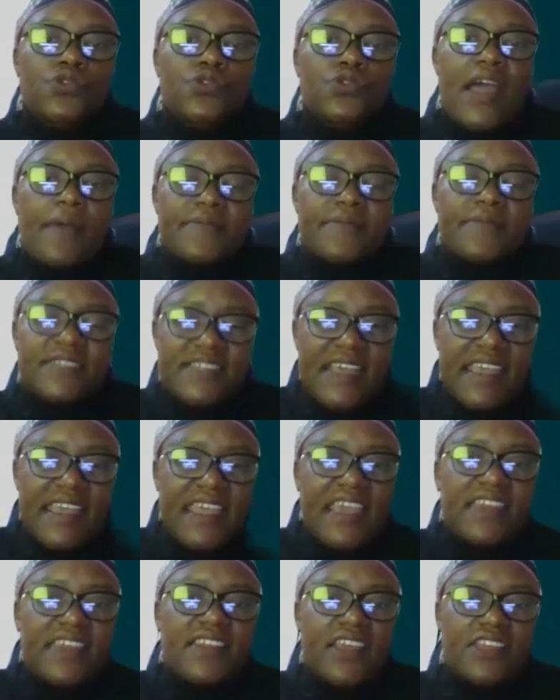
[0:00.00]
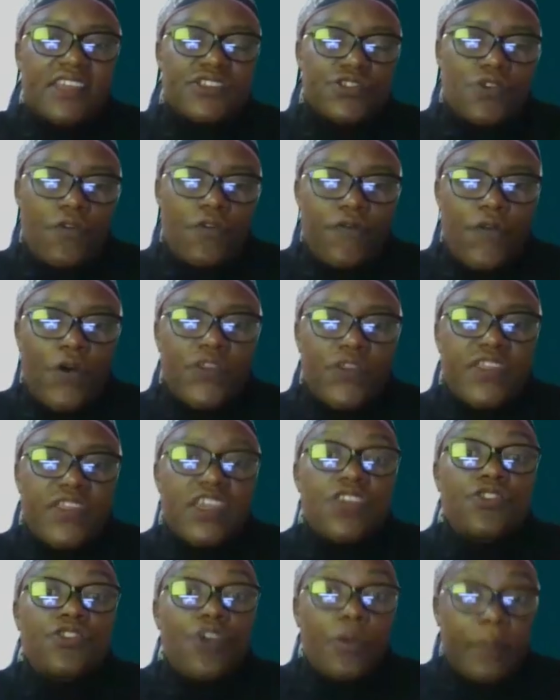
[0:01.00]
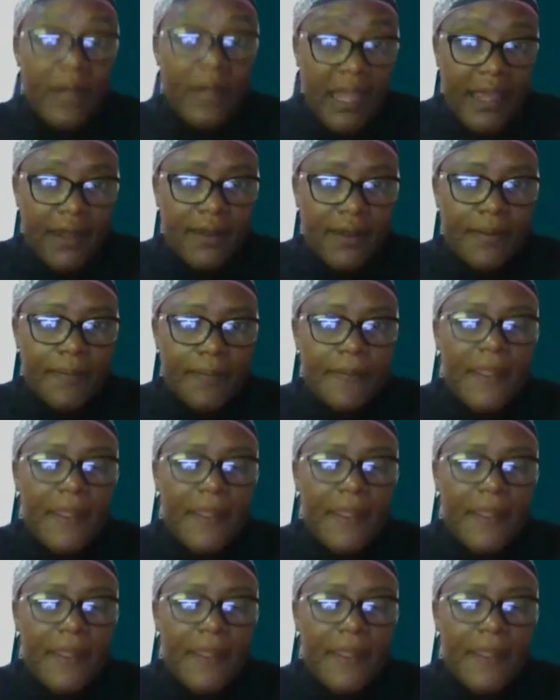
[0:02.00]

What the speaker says: come second, and so forth in your plan.